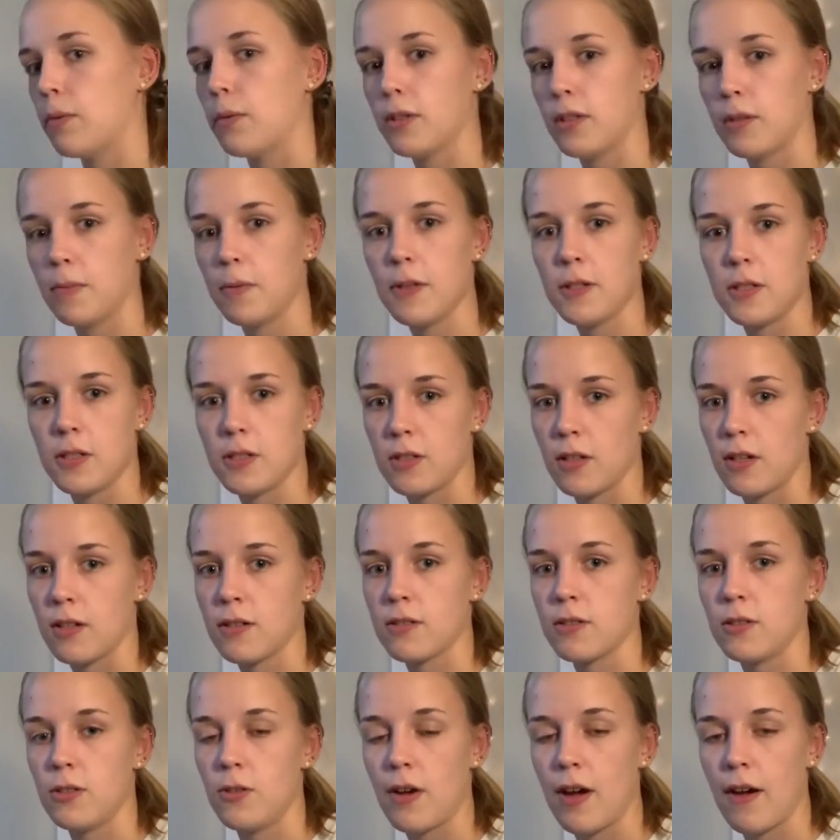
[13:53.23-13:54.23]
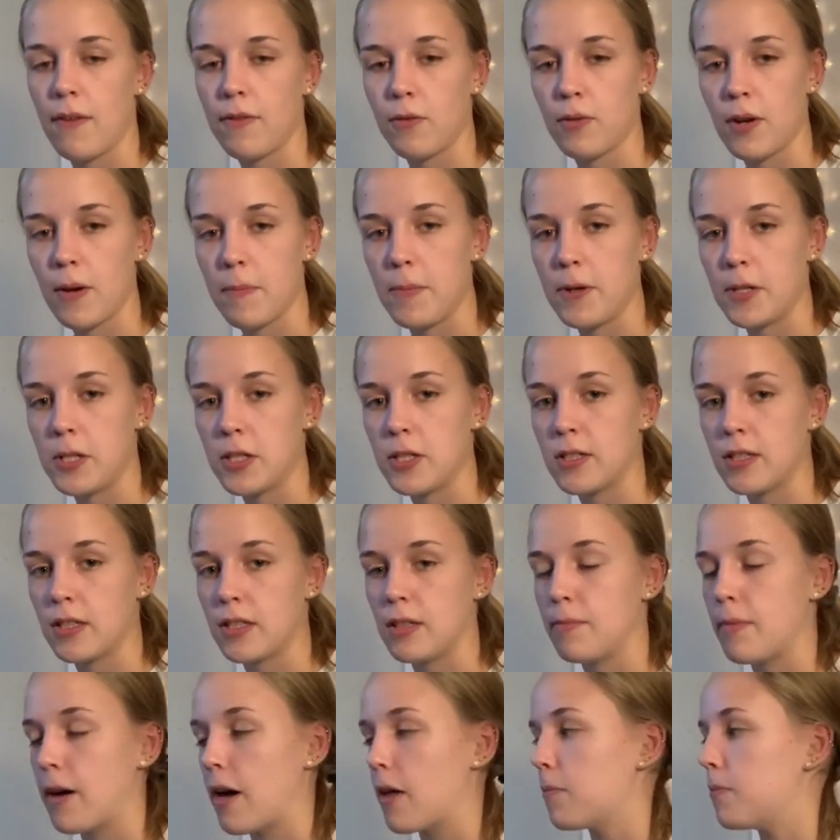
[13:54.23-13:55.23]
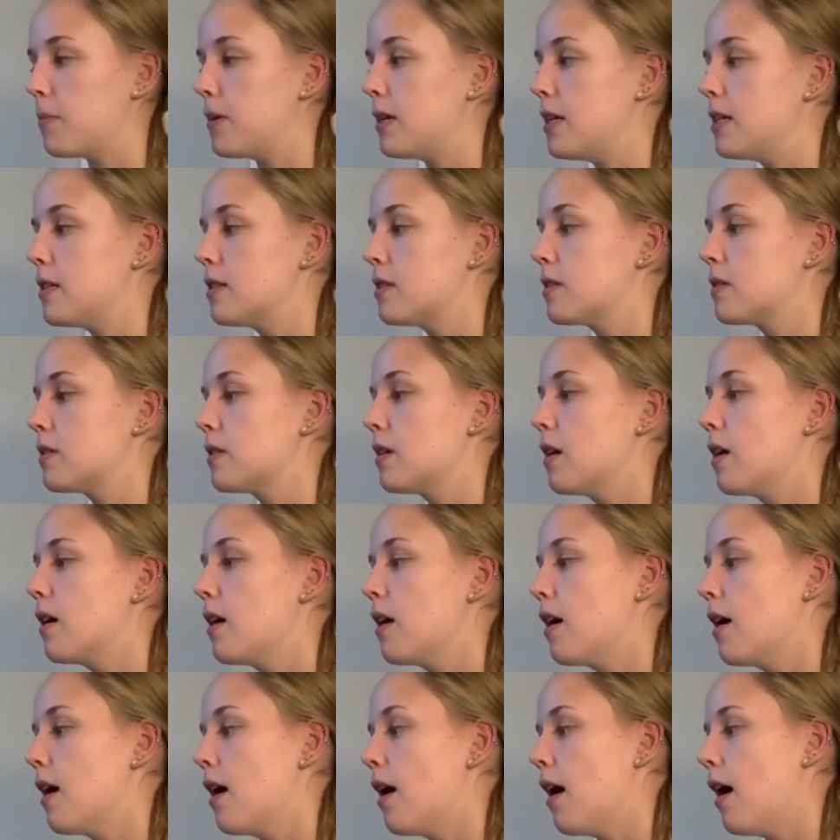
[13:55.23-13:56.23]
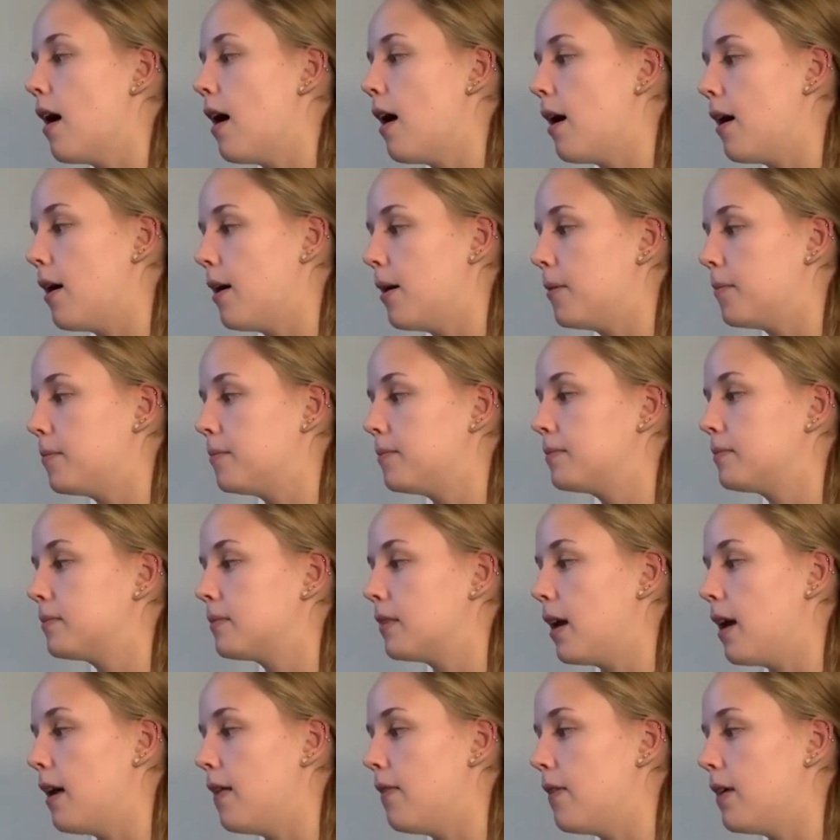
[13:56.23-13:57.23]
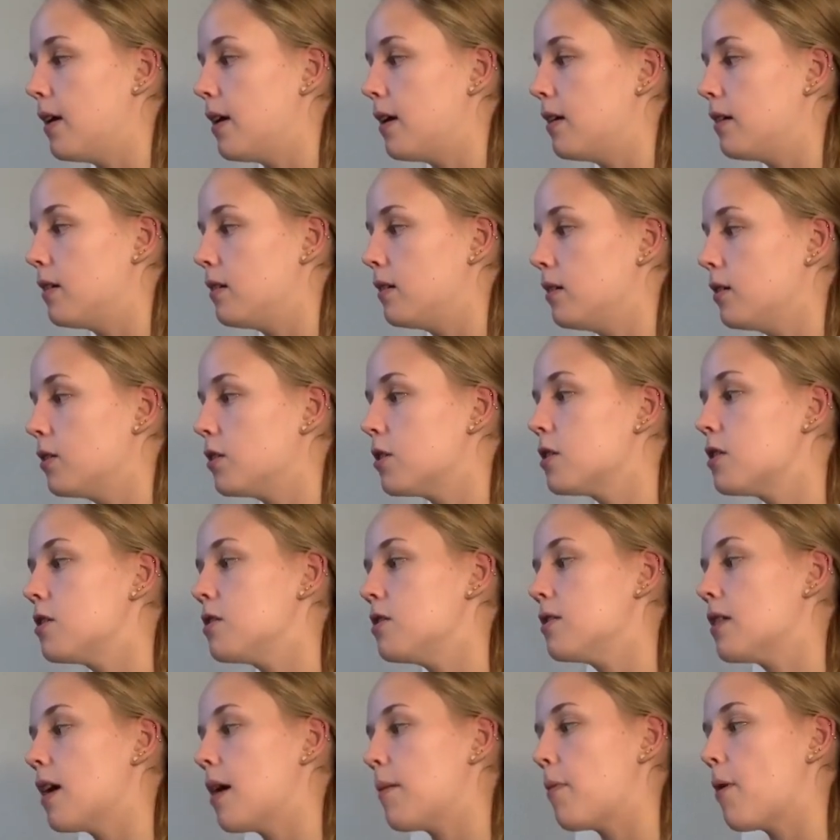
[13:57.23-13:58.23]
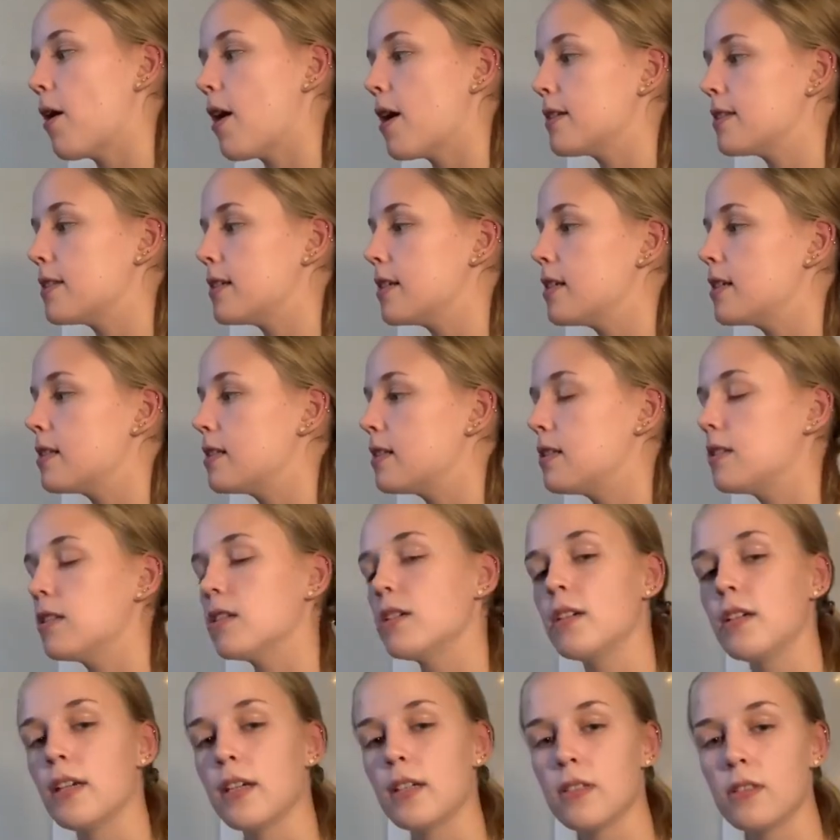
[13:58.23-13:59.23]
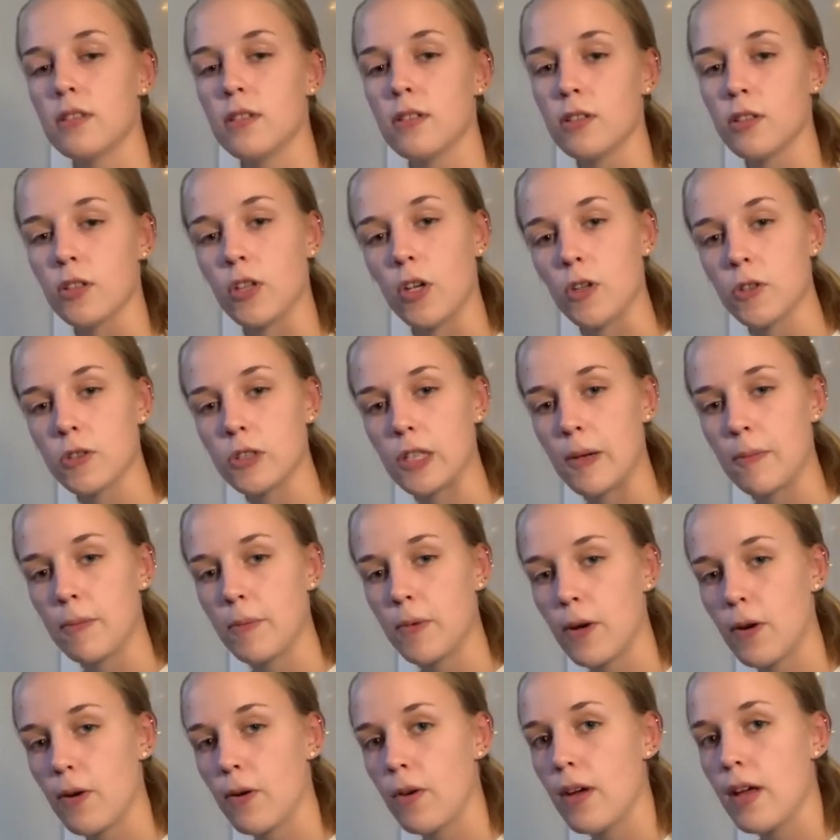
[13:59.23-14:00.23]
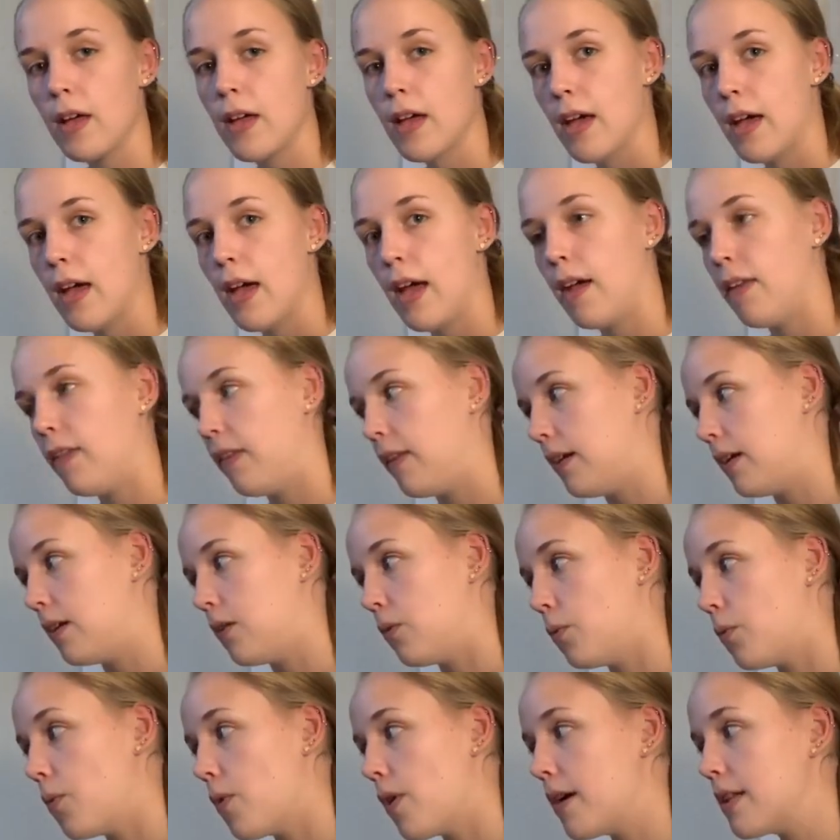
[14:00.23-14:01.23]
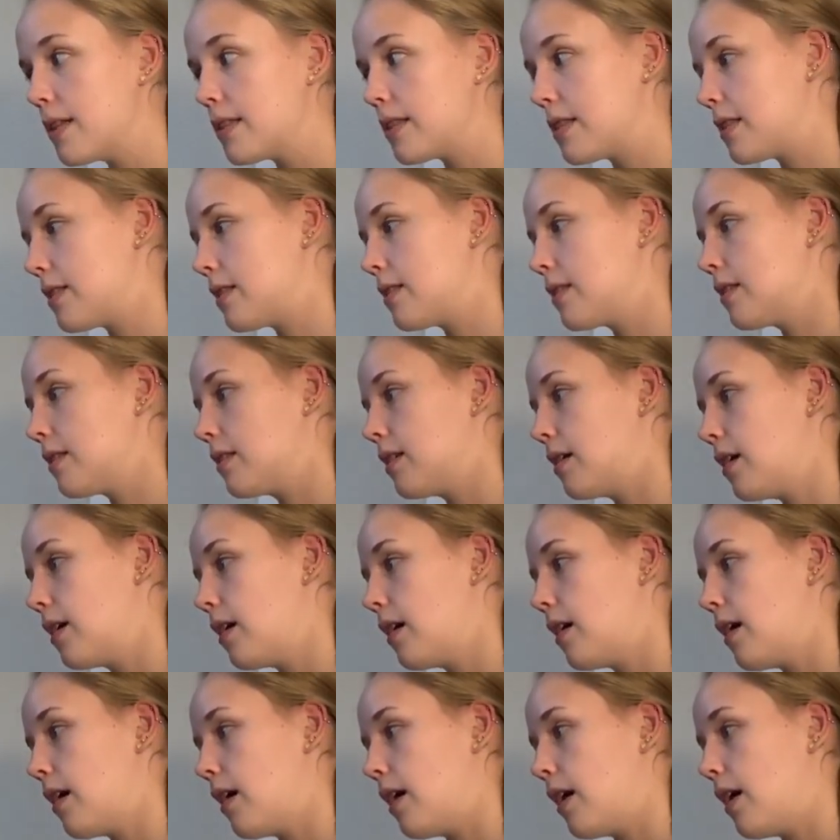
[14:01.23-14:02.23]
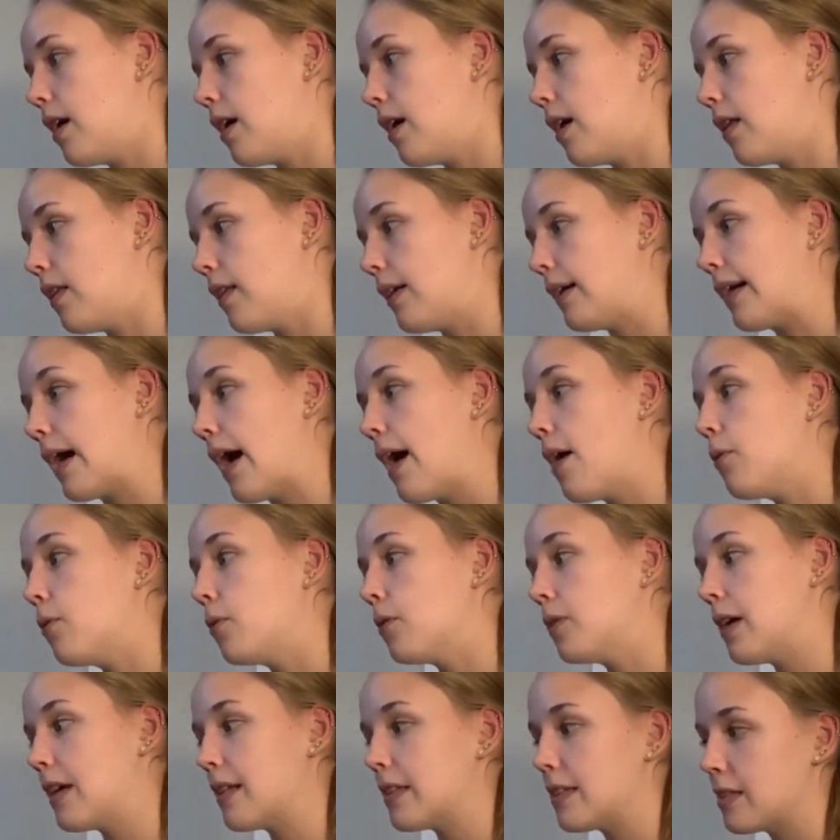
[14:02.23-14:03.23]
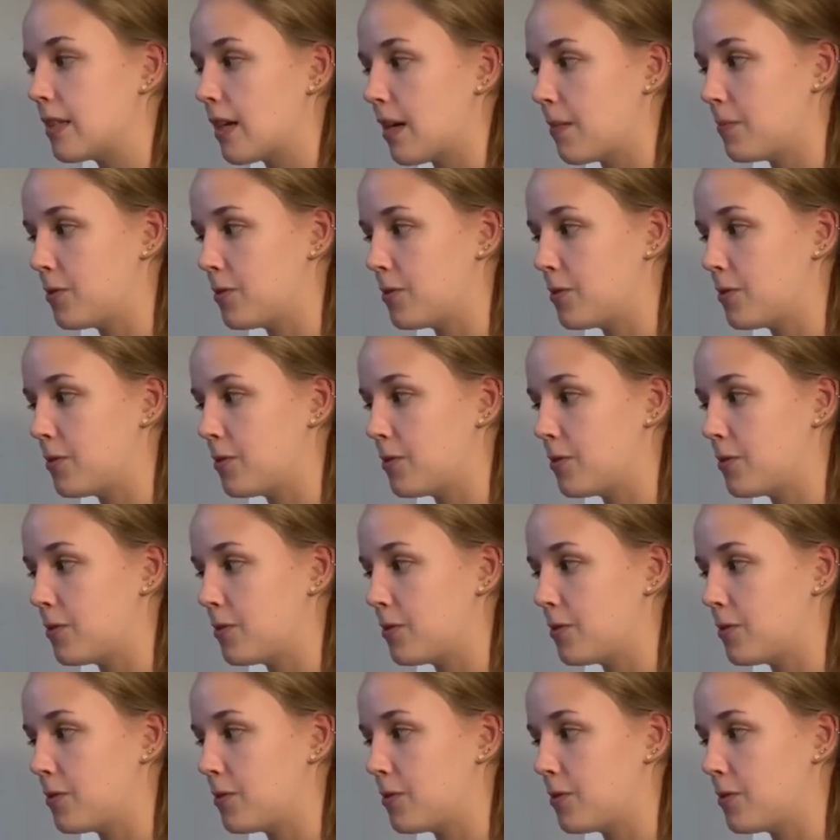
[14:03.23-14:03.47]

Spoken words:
pitches are, so you have the right pitches on the mouthpiece. And then you'll just do that process until you get to your goal tempo. And then once, I will not stop